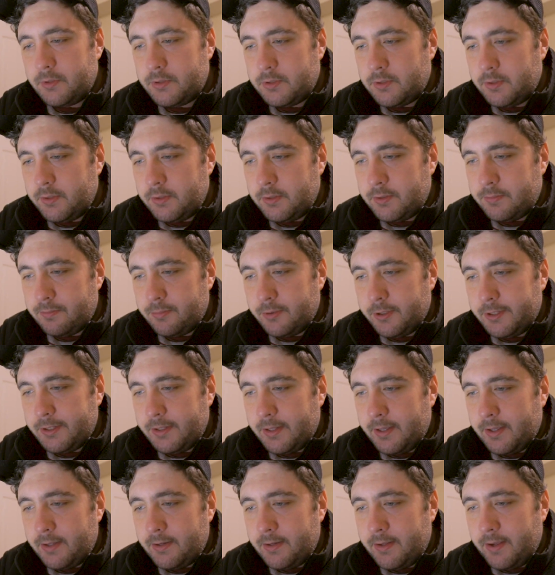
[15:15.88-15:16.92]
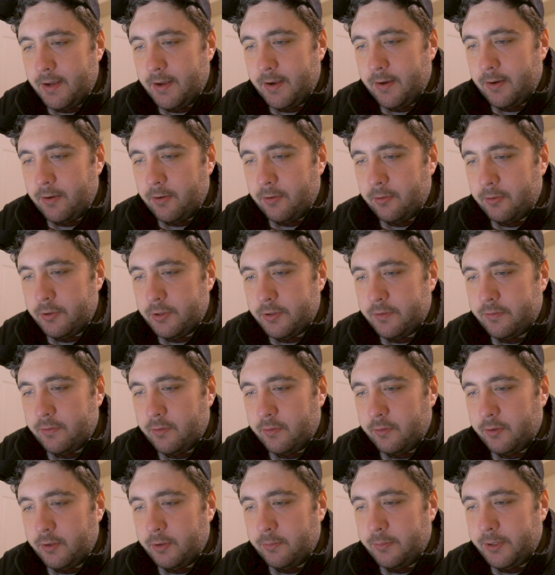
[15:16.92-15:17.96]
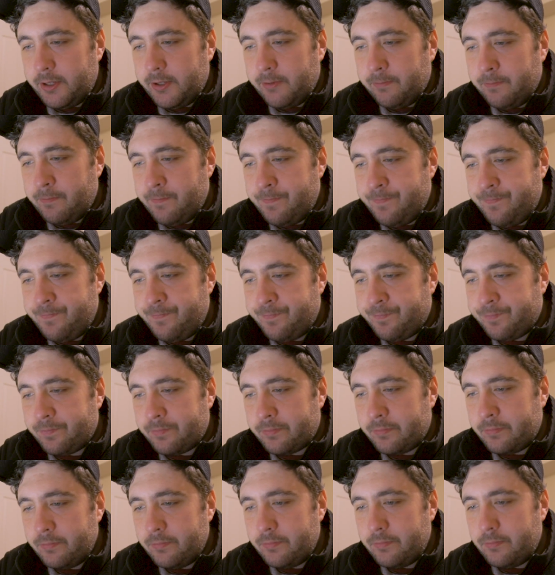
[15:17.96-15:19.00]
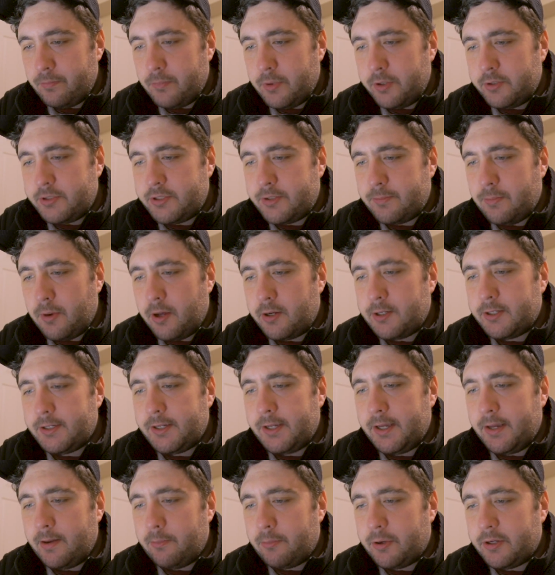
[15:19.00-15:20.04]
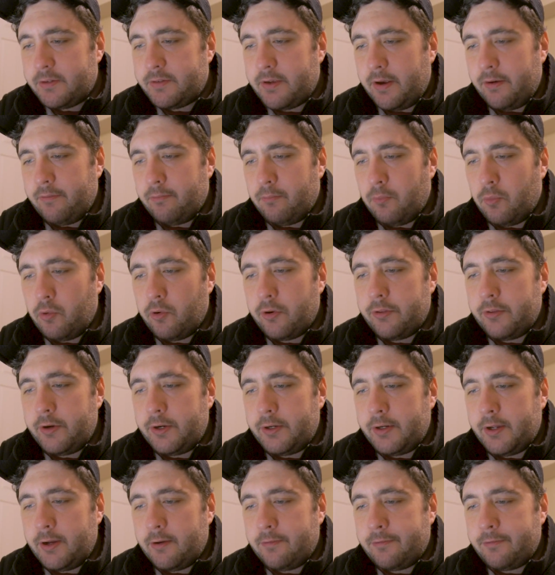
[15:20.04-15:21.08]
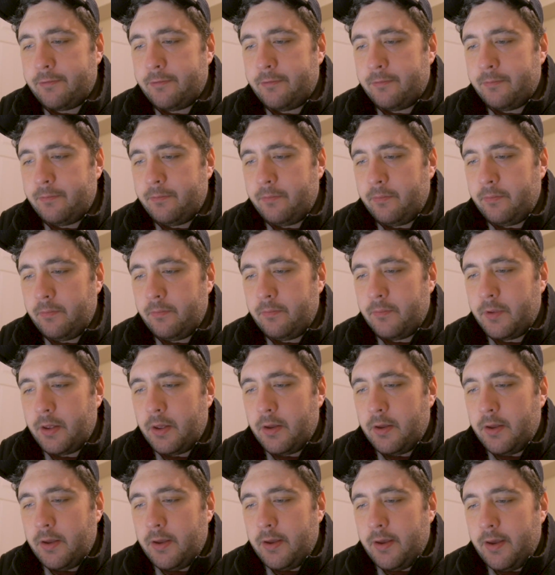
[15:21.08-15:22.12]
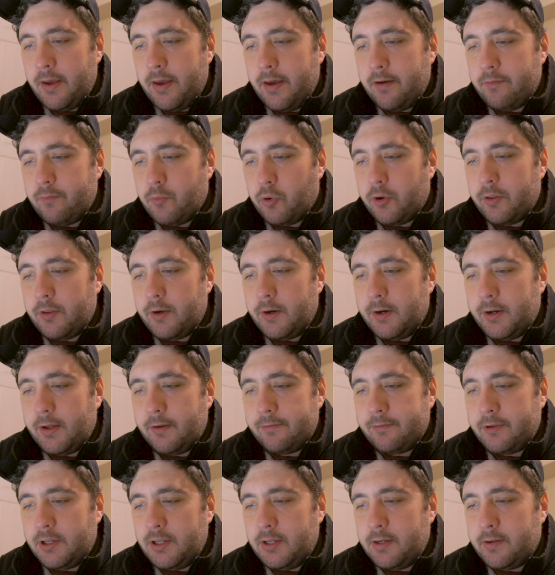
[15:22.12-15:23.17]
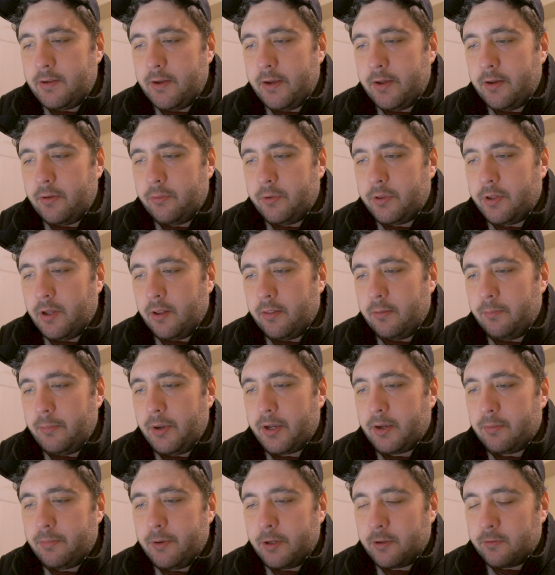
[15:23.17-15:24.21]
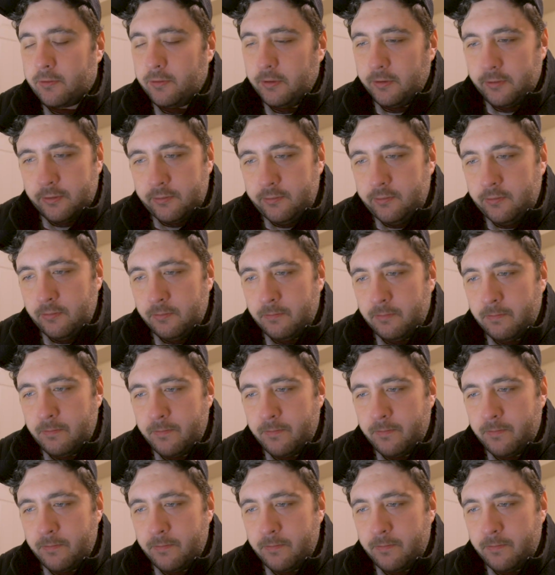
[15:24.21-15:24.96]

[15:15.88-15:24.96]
So let's bring that down just a little bit. Most modern cameras have more than enough, have more than enough detail with all the megapixels.